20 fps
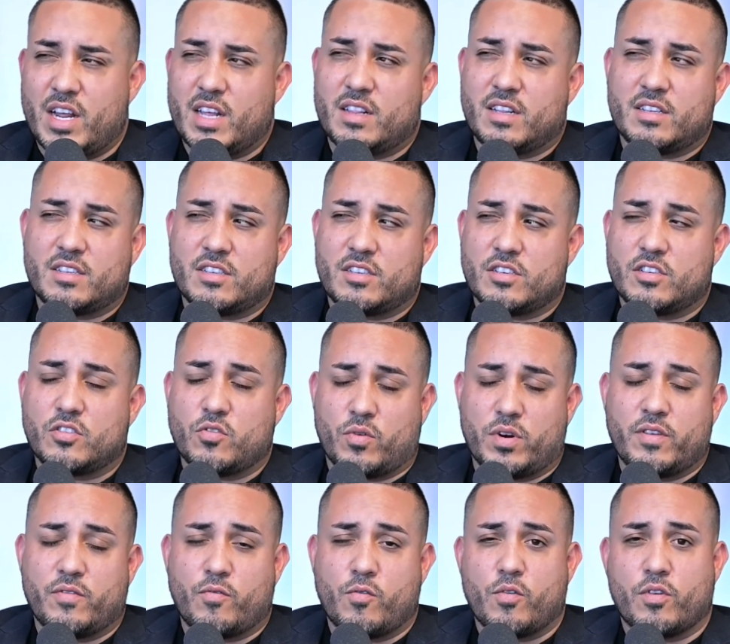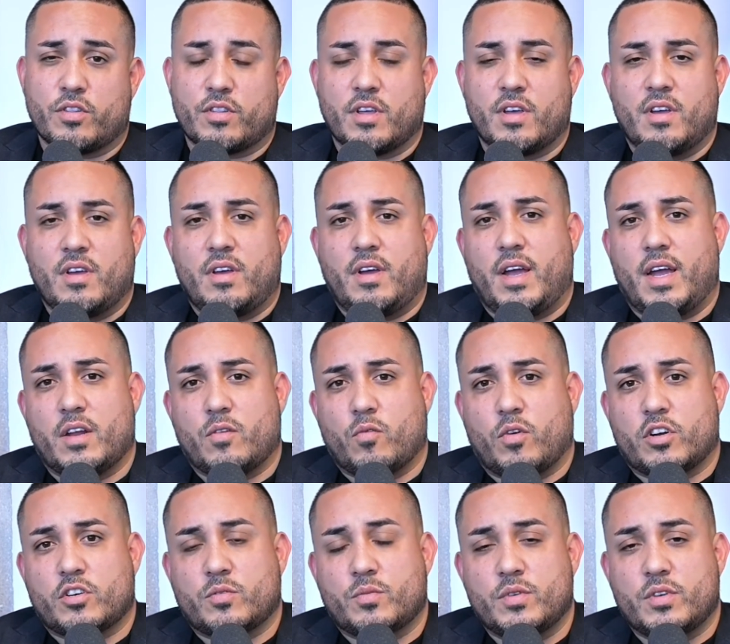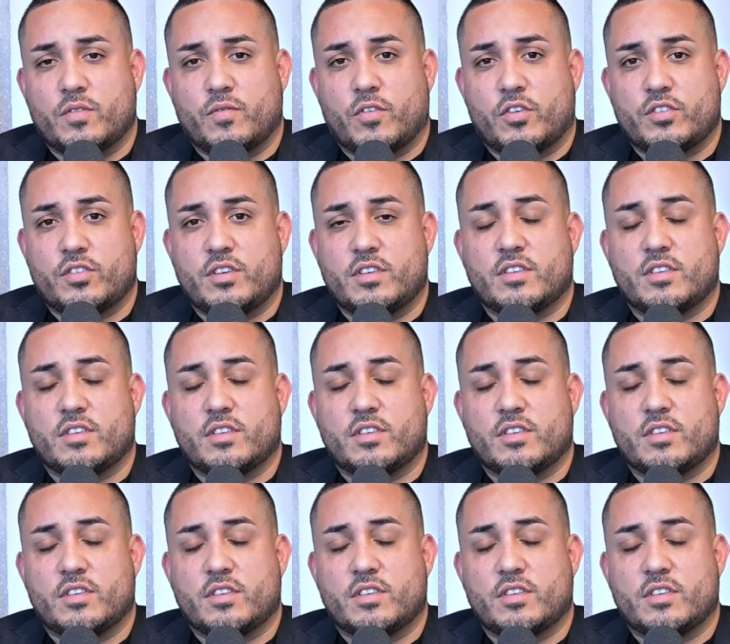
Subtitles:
I think this is the 24th, at Washburn University.